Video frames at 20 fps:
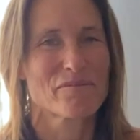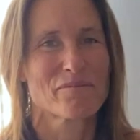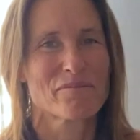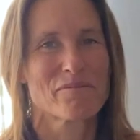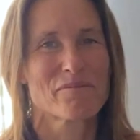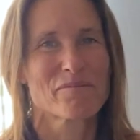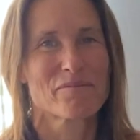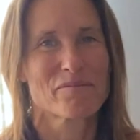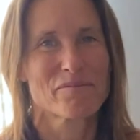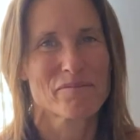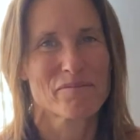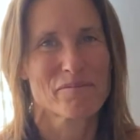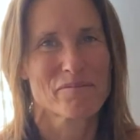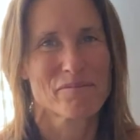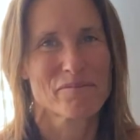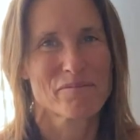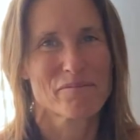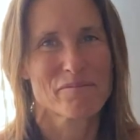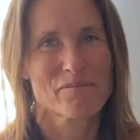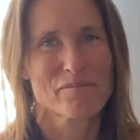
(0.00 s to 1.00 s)

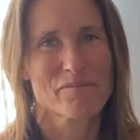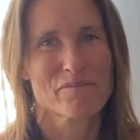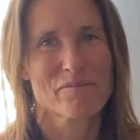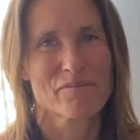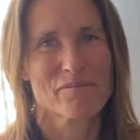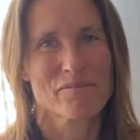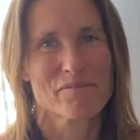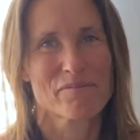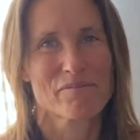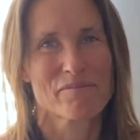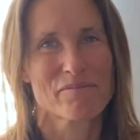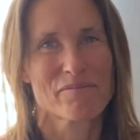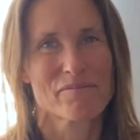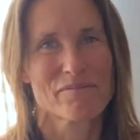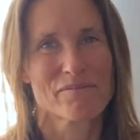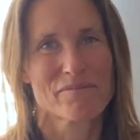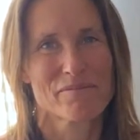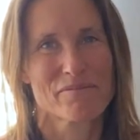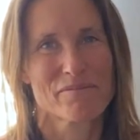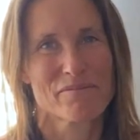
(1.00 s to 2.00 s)

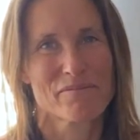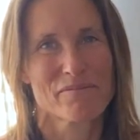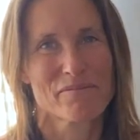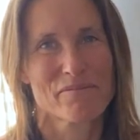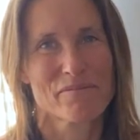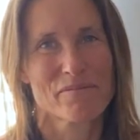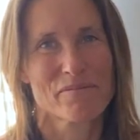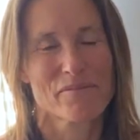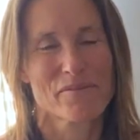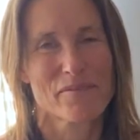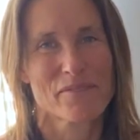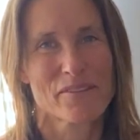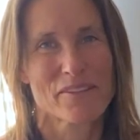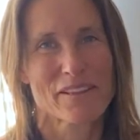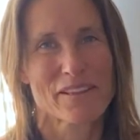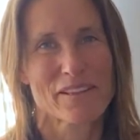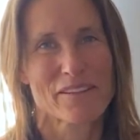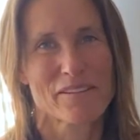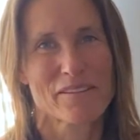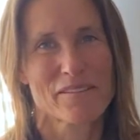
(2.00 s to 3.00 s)

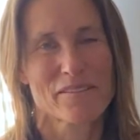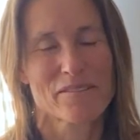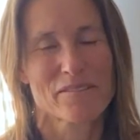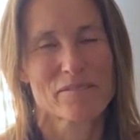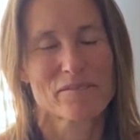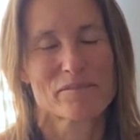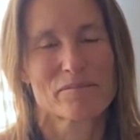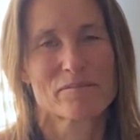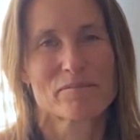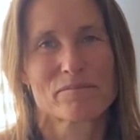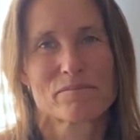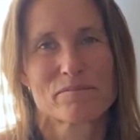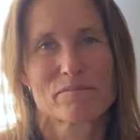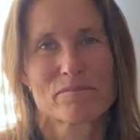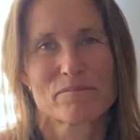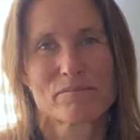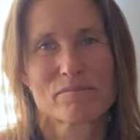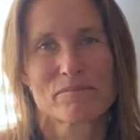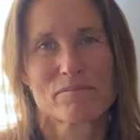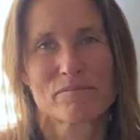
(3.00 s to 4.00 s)

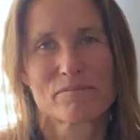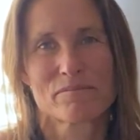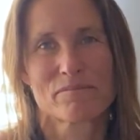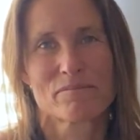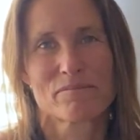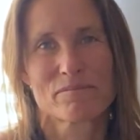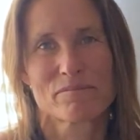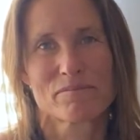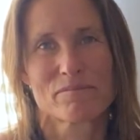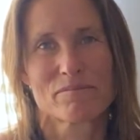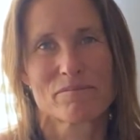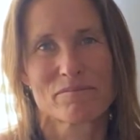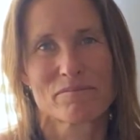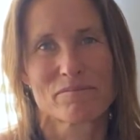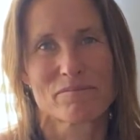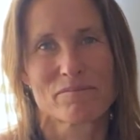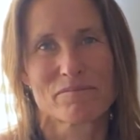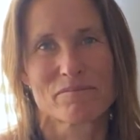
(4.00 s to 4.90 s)
The person shown says nothing.